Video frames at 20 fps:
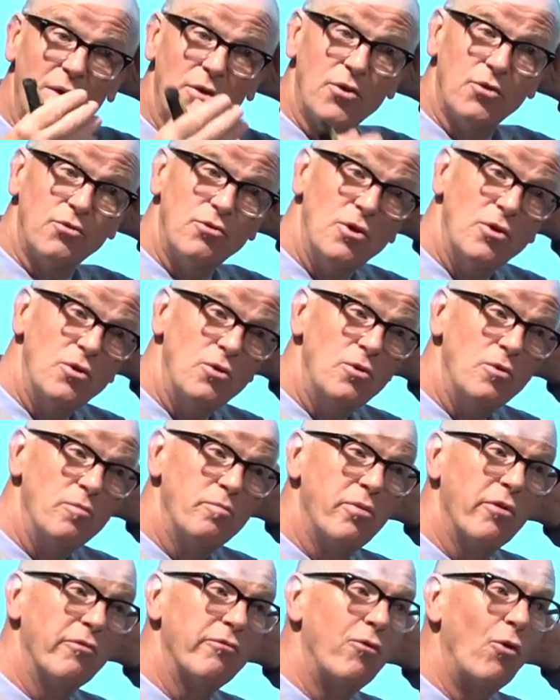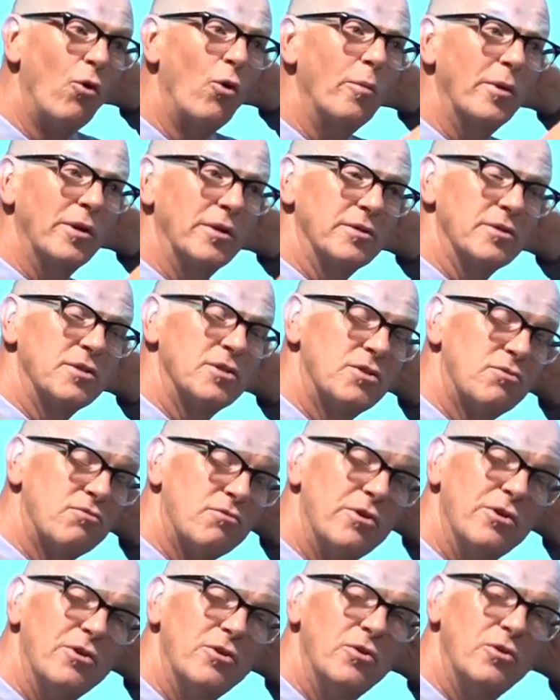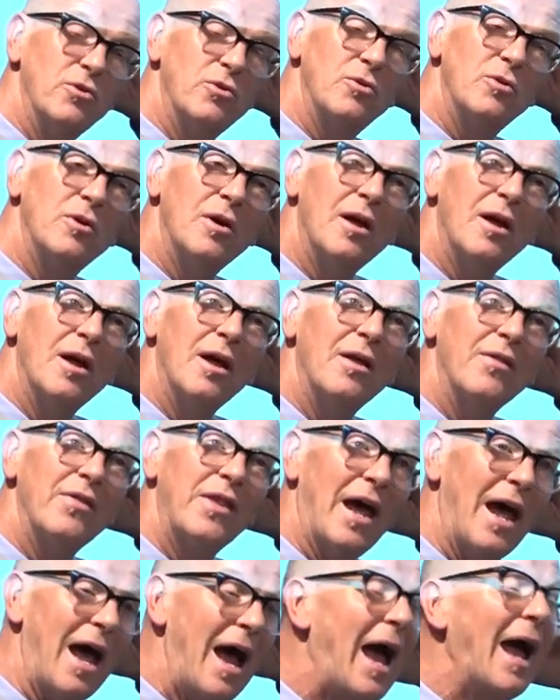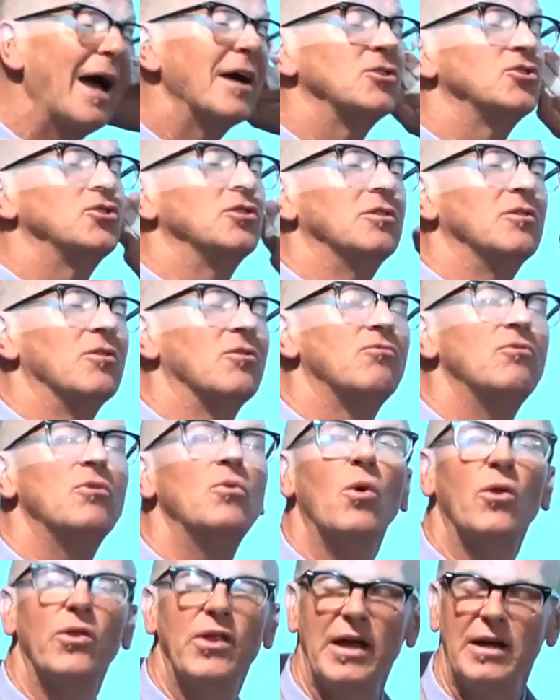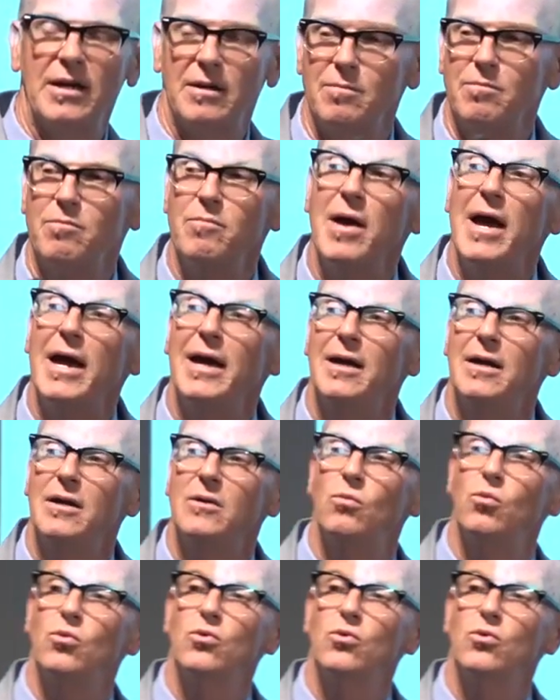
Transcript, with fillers: through performance, through their action, through what they can make,